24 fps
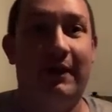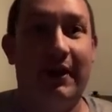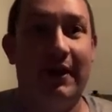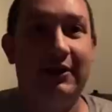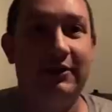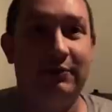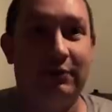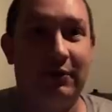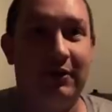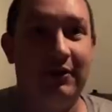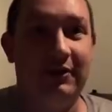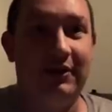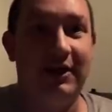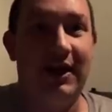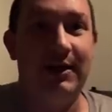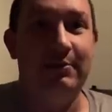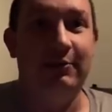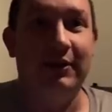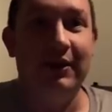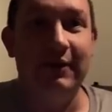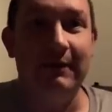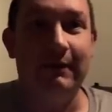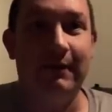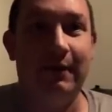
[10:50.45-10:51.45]
They had to wear a
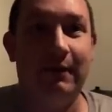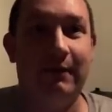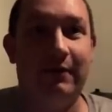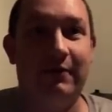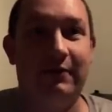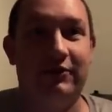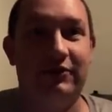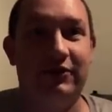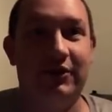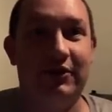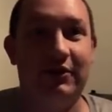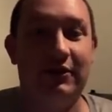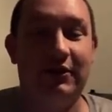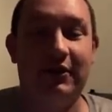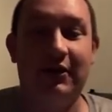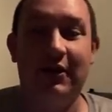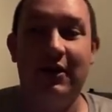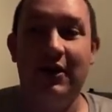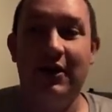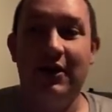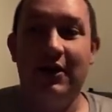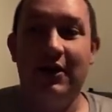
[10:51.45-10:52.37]
damn leaf over their junk.